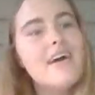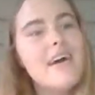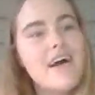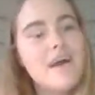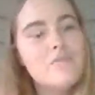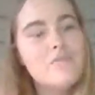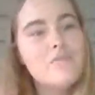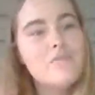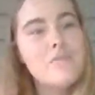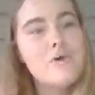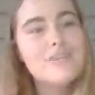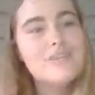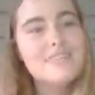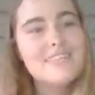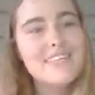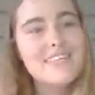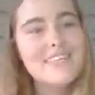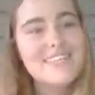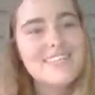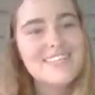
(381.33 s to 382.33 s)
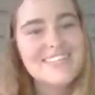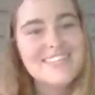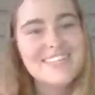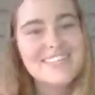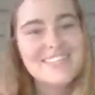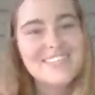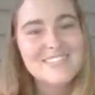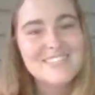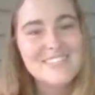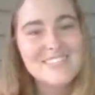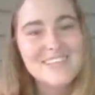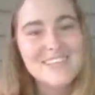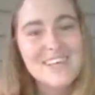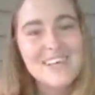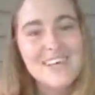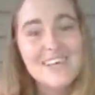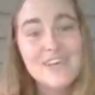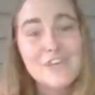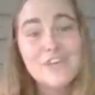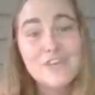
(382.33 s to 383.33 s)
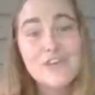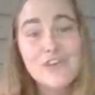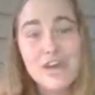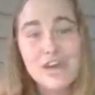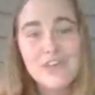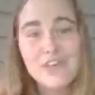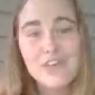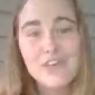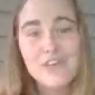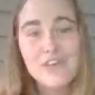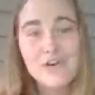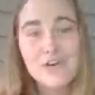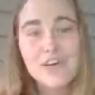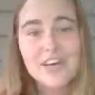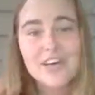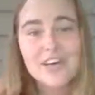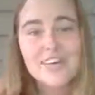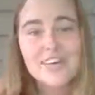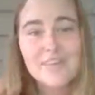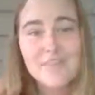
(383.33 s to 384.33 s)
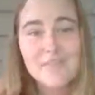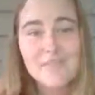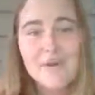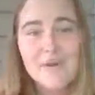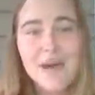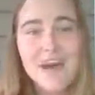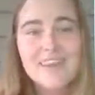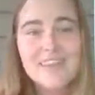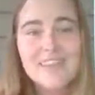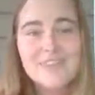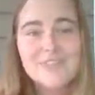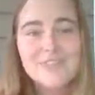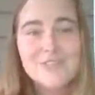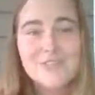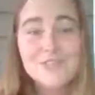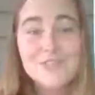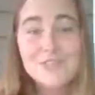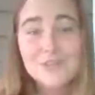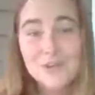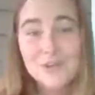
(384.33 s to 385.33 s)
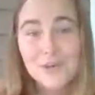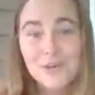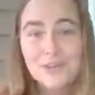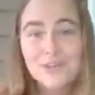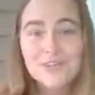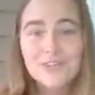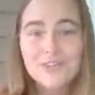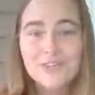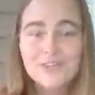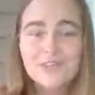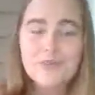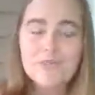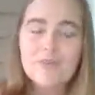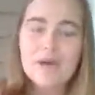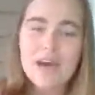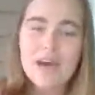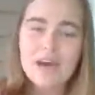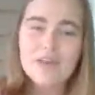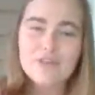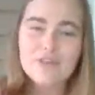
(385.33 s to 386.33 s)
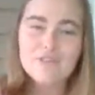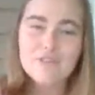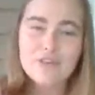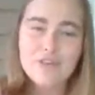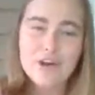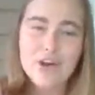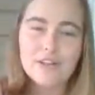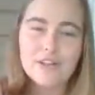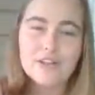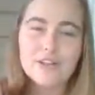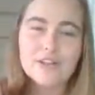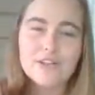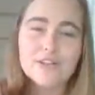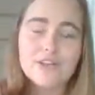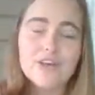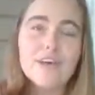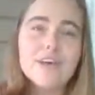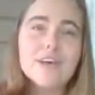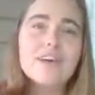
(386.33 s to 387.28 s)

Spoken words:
One of these is jnana yoga, the path of discernment or the path of knowledge.